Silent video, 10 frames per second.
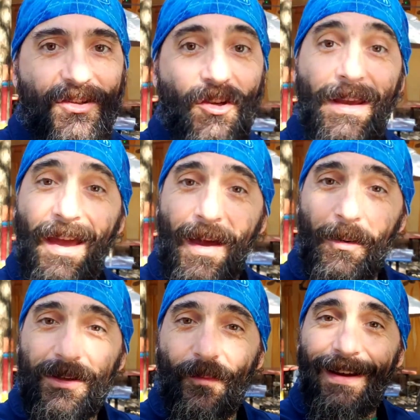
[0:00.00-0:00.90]
So yeah, that
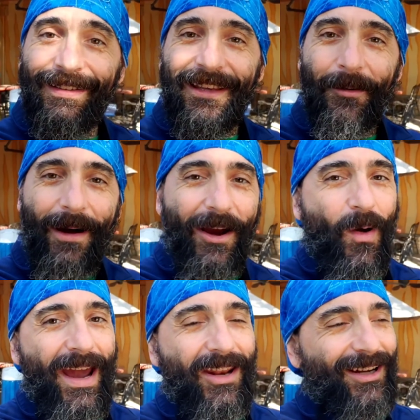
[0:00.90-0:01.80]
was finally my
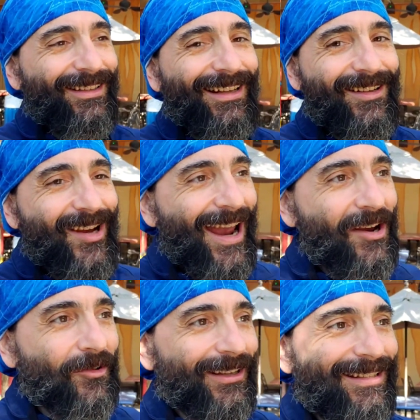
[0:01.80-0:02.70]
ride on
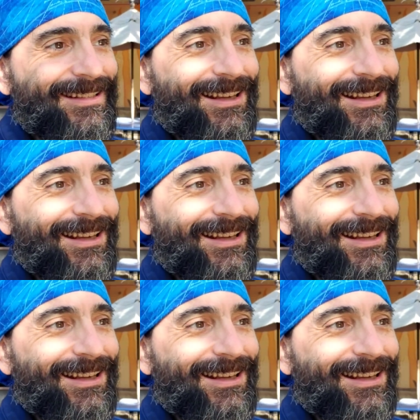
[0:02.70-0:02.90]
Tigris.